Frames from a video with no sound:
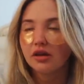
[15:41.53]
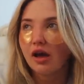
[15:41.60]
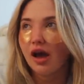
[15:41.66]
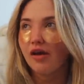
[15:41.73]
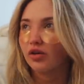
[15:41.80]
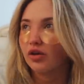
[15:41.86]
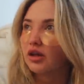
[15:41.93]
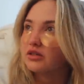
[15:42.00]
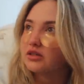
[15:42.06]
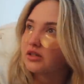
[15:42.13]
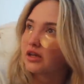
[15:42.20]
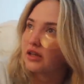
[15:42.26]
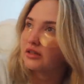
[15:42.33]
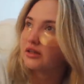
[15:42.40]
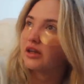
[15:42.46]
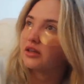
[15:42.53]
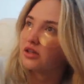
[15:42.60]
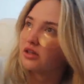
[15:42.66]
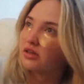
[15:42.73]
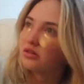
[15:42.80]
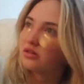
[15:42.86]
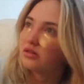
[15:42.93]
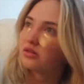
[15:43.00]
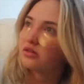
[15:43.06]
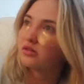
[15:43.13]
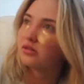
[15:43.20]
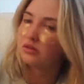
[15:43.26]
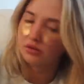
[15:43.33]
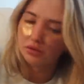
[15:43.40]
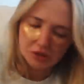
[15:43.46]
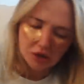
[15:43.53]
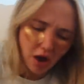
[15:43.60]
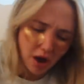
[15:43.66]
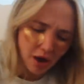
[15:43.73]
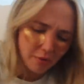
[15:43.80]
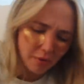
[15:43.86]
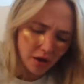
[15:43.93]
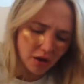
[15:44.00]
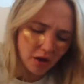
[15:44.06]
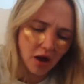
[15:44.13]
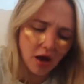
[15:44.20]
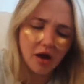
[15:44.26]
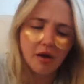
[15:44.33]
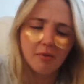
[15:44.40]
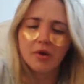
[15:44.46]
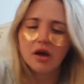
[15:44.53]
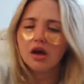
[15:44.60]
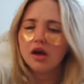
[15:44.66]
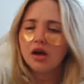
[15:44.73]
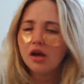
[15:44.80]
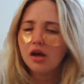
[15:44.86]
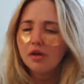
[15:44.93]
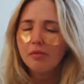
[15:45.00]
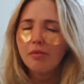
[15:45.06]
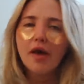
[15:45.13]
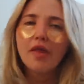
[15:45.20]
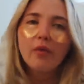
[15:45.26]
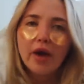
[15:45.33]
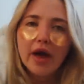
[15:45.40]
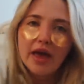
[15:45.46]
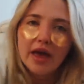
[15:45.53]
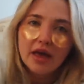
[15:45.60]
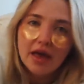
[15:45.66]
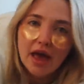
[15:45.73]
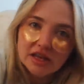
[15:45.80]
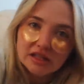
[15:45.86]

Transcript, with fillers: Everyone else is getting tattoos. Dom, by the way,